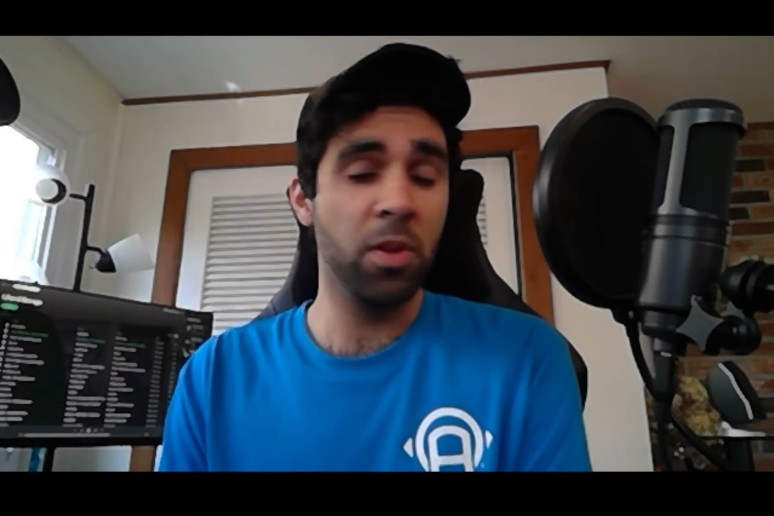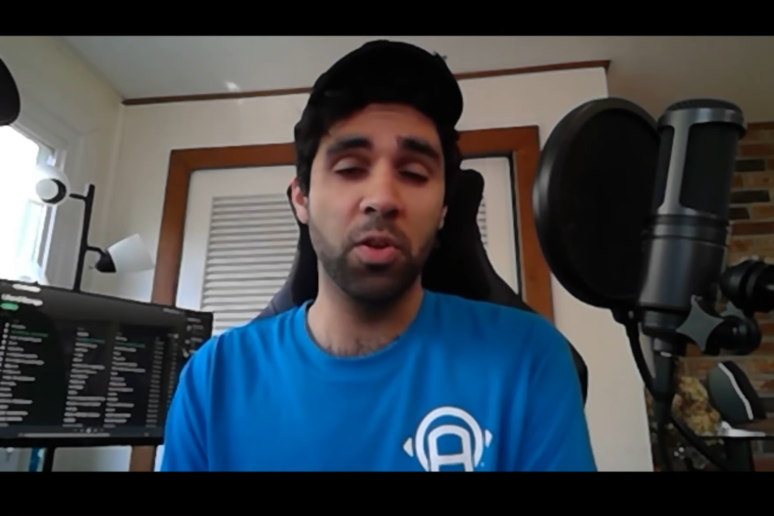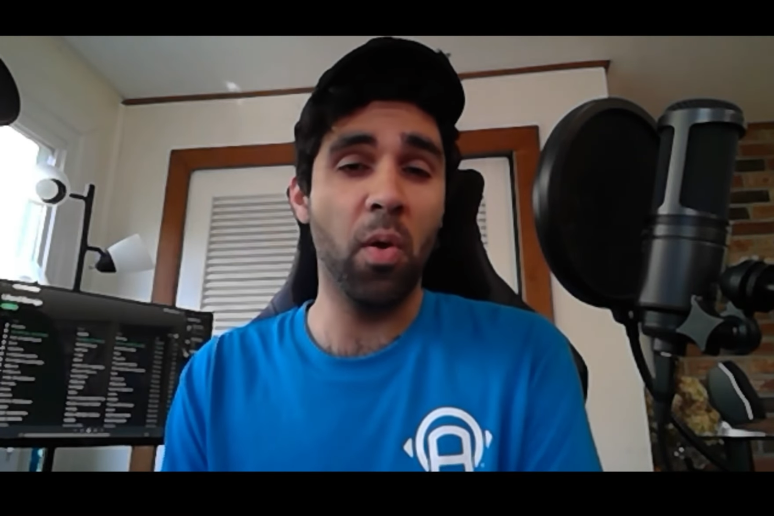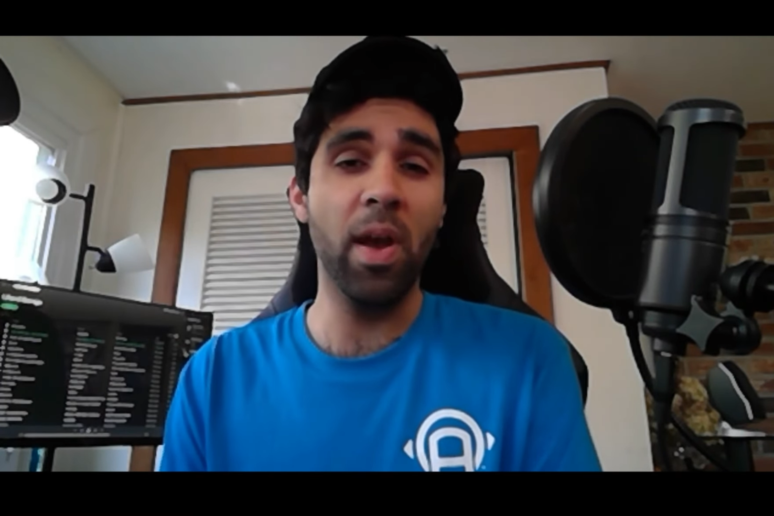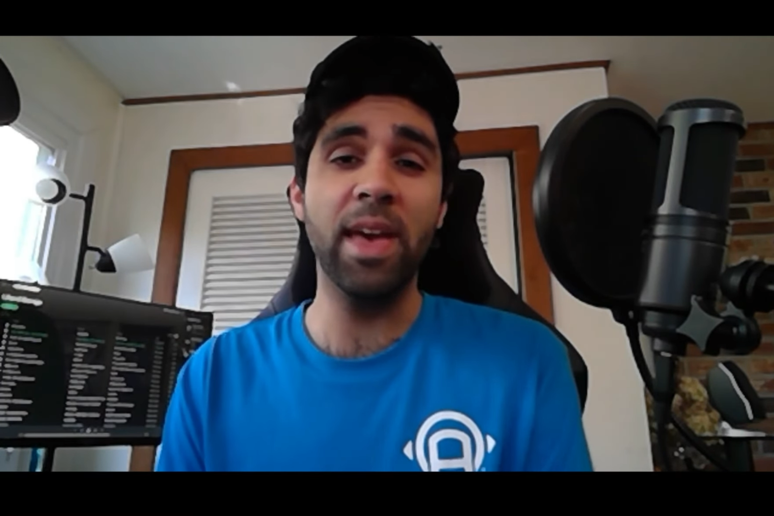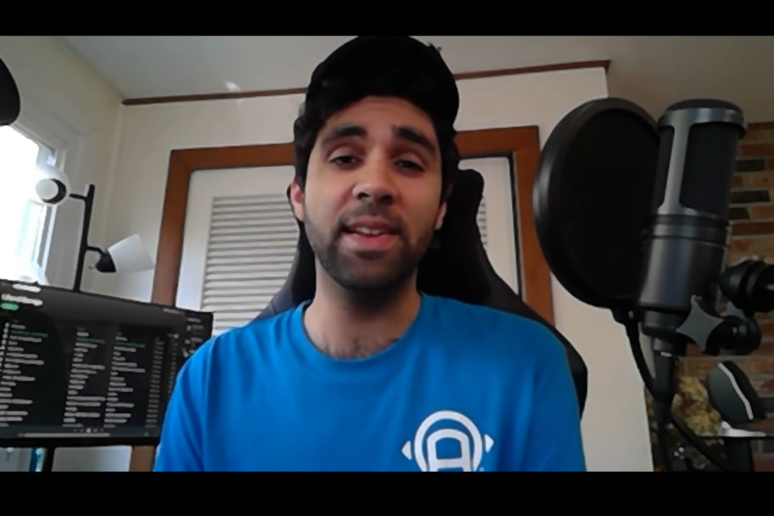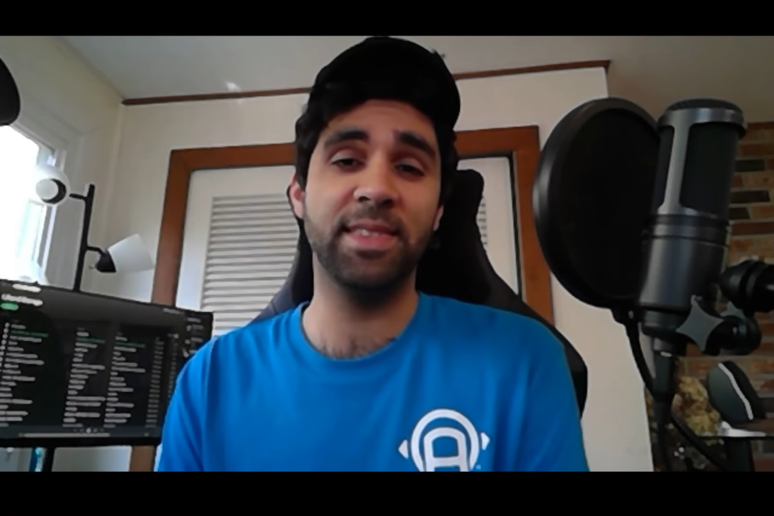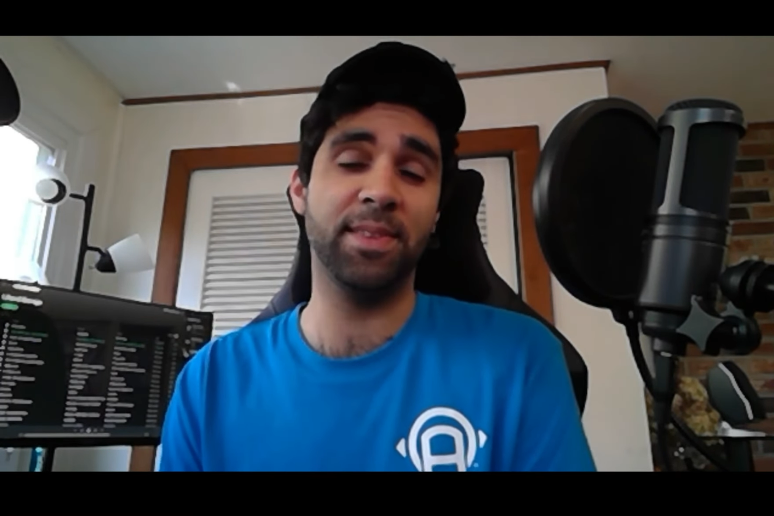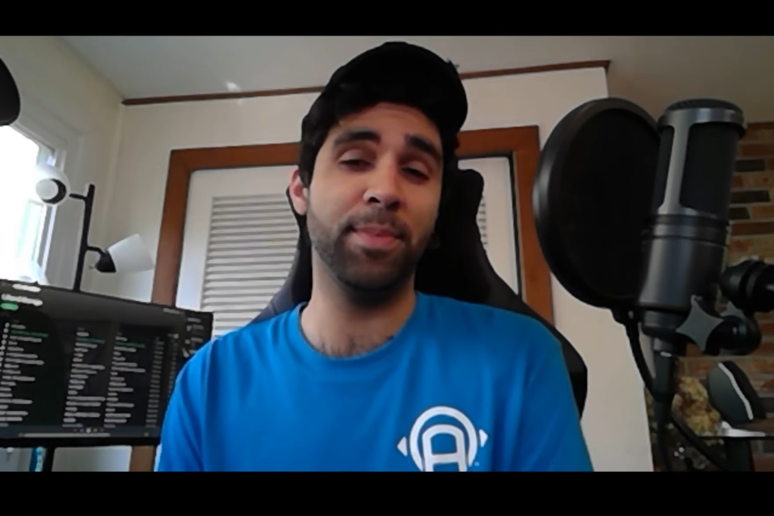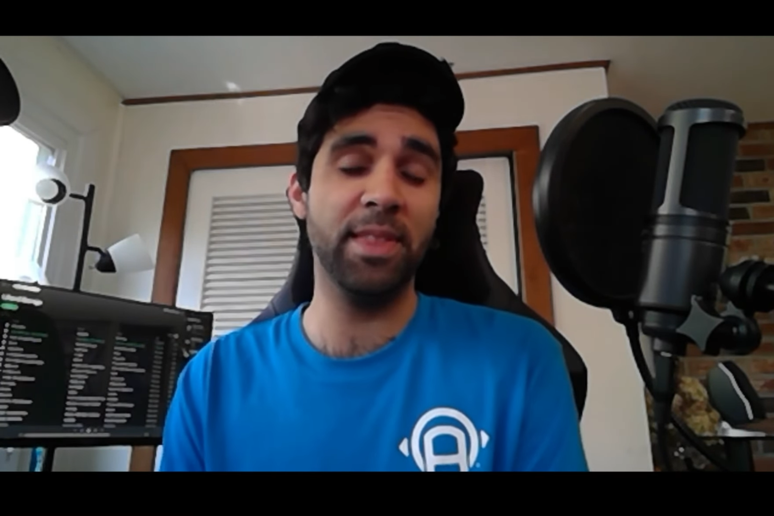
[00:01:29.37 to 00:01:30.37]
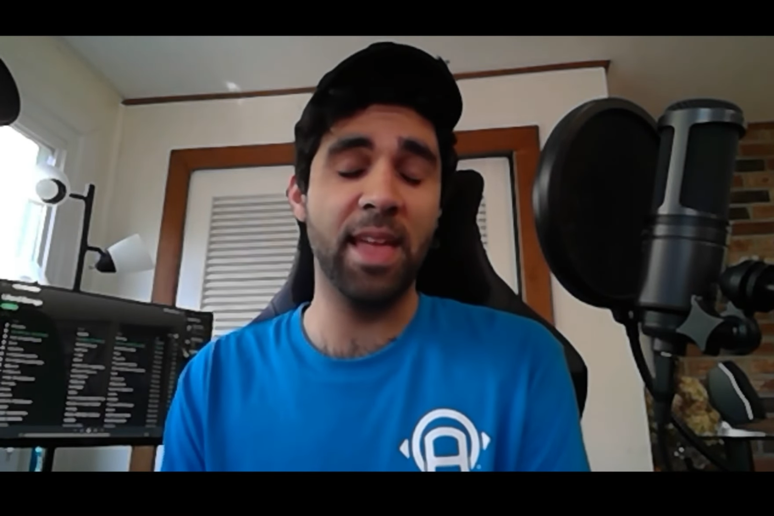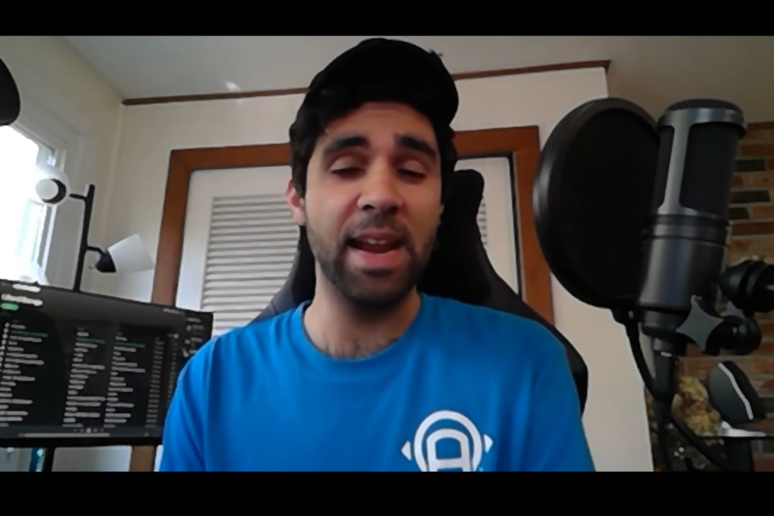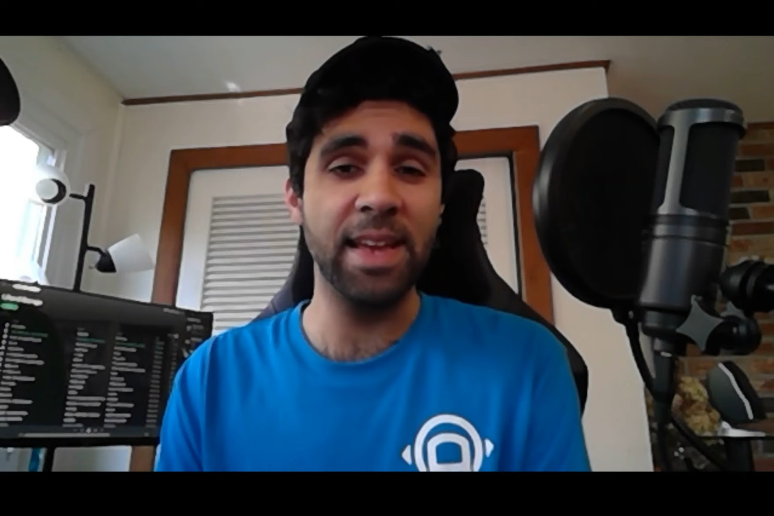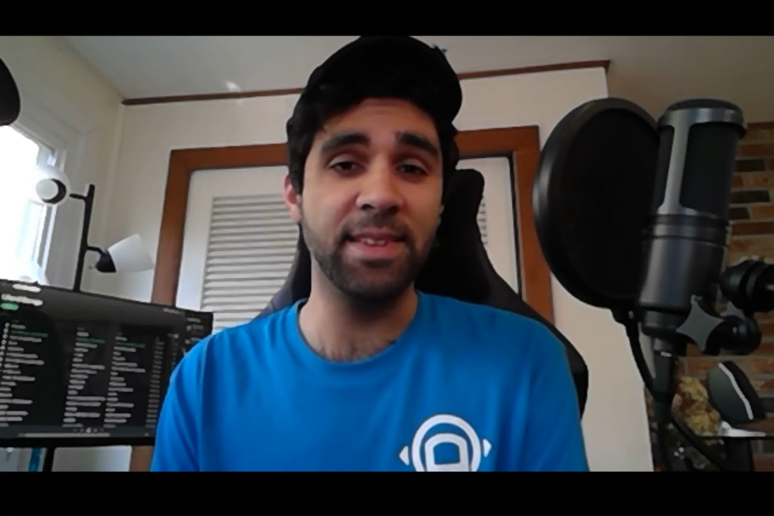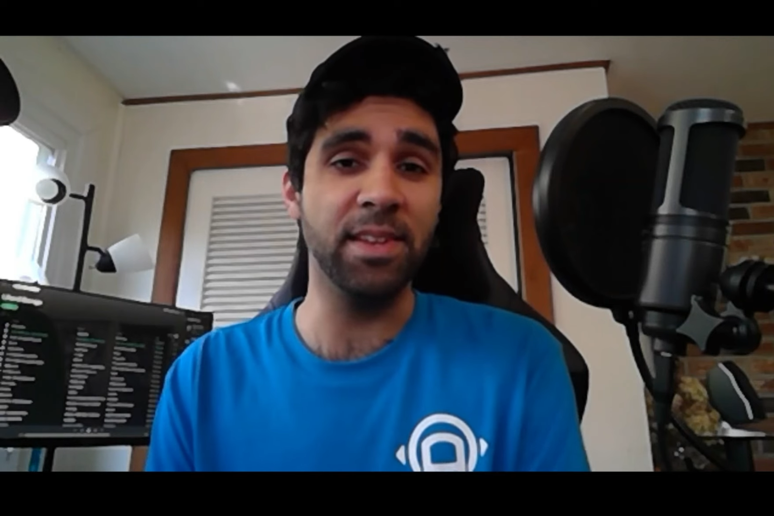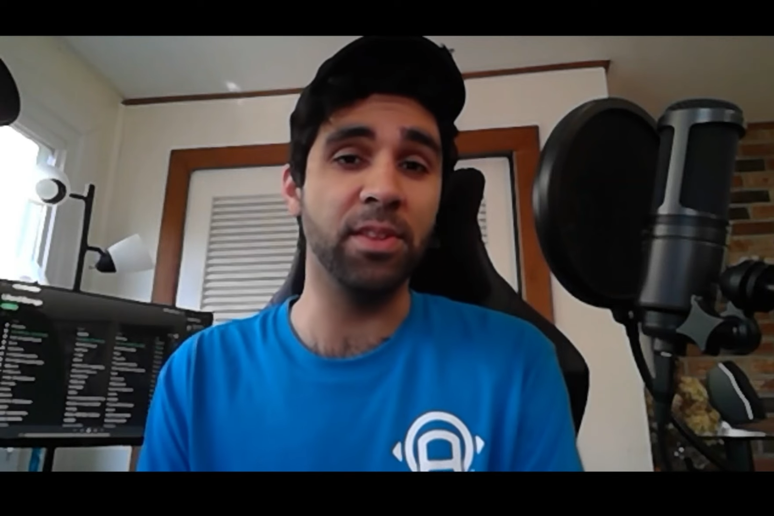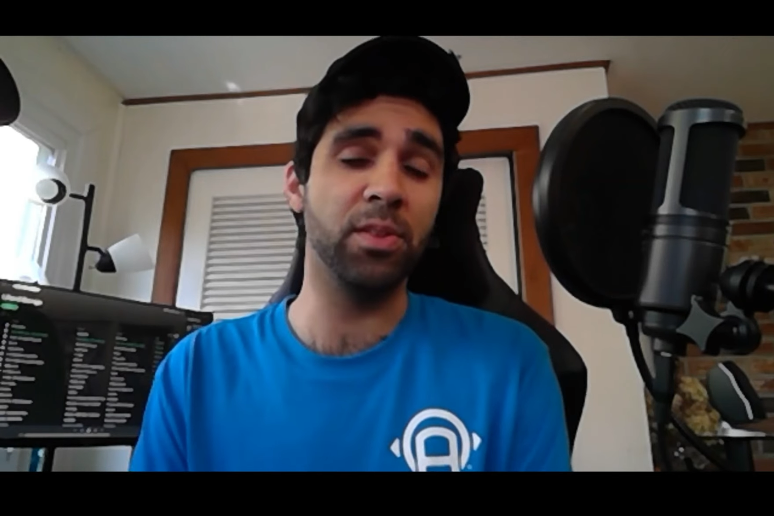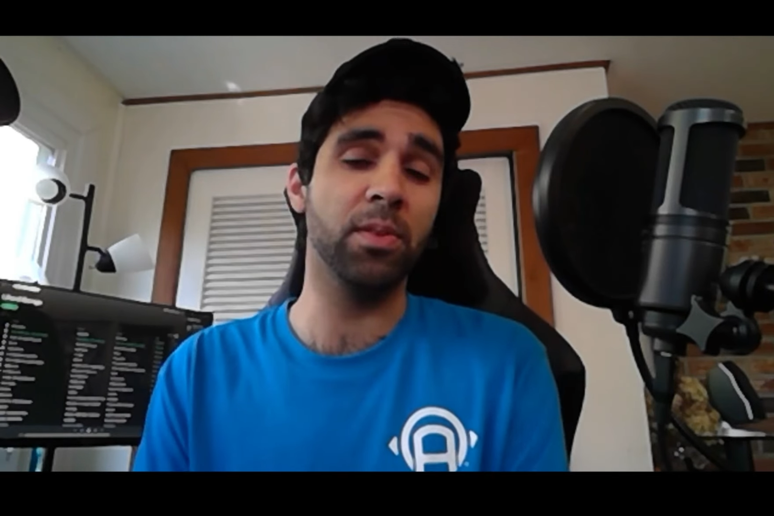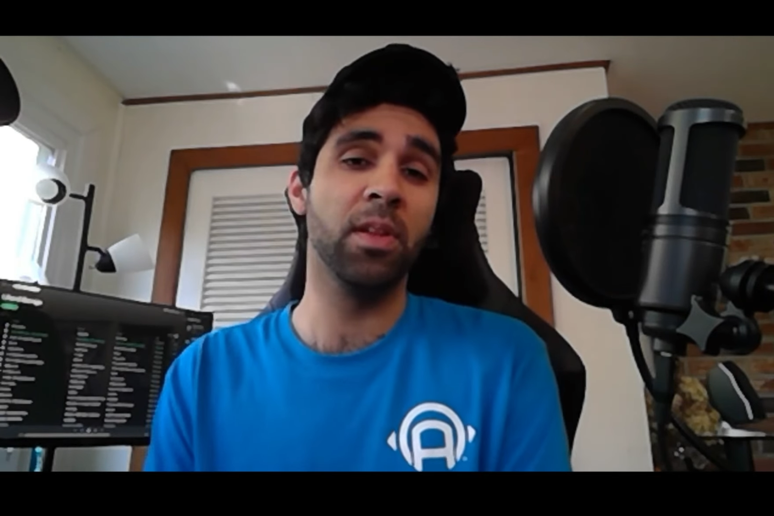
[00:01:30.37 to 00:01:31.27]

go ahead and submit that idea.